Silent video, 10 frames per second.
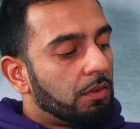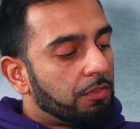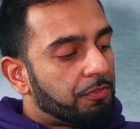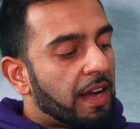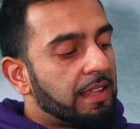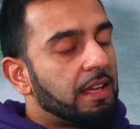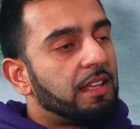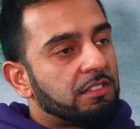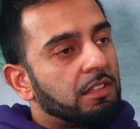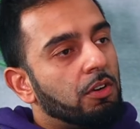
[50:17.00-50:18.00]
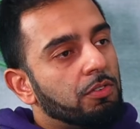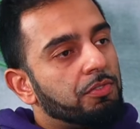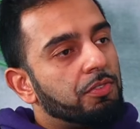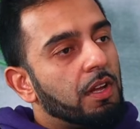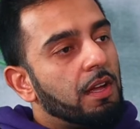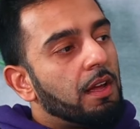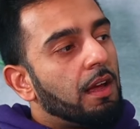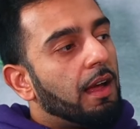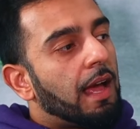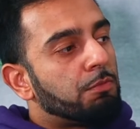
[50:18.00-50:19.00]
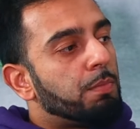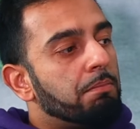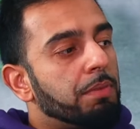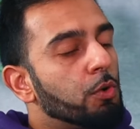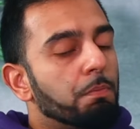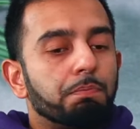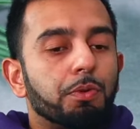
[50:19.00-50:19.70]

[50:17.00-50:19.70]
Pfida itself has been built